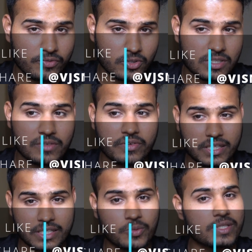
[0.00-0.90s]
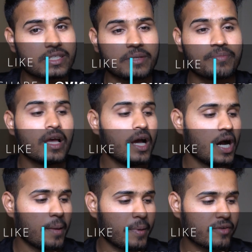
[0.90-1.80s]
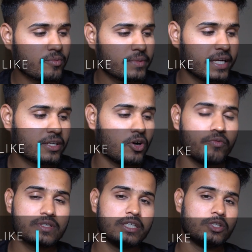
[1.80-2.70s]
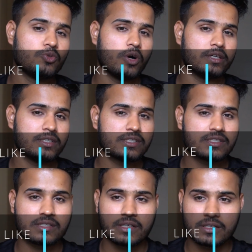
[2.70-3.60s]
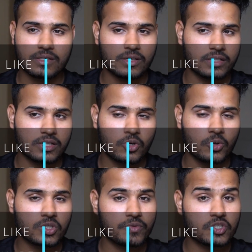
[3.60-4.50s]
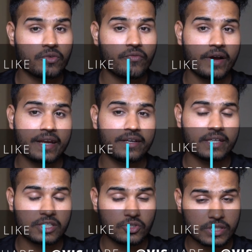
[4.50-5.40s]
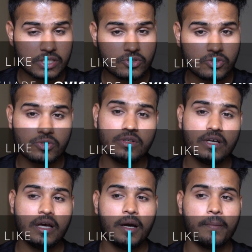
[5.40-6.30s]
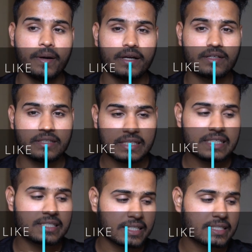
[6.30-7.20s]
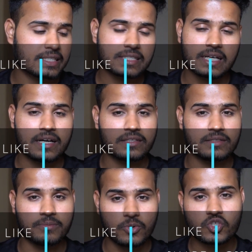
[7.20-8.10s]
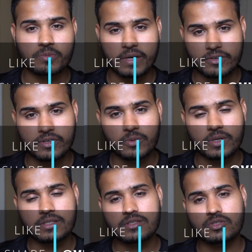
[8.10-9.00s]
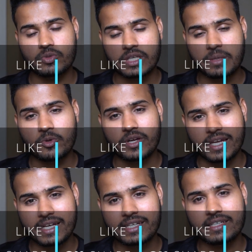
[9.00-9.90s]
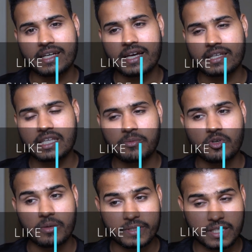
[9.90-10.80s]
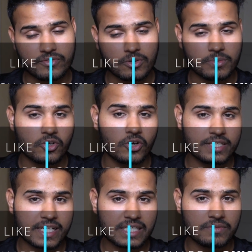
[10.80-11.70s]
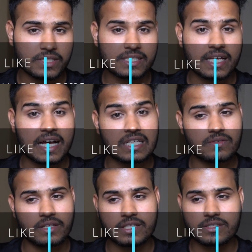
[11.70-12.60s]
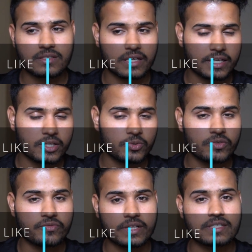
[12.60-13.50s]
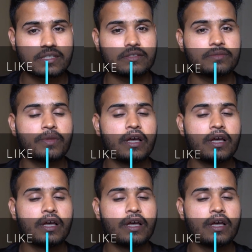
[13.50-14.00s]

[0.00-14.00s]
of yourself here in USA. Apart from that, obviously do other course which you find that you need to do, but these 6 things are the most mandatory ones to keep you connected and keep you updated from the college activities as well as connected to your friends here.